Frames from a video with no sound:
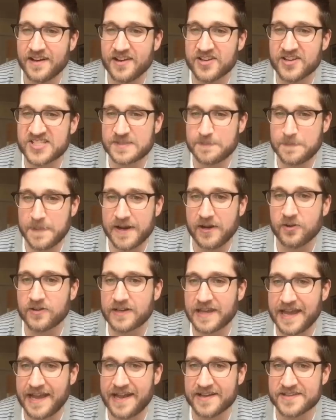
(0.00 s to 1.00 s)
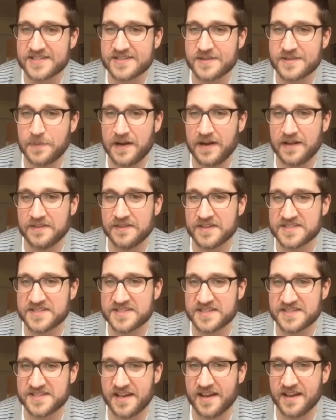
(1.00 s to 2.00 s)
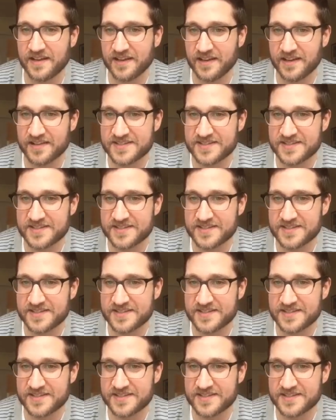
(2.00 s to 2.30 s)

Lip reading: a spell cast upon the society.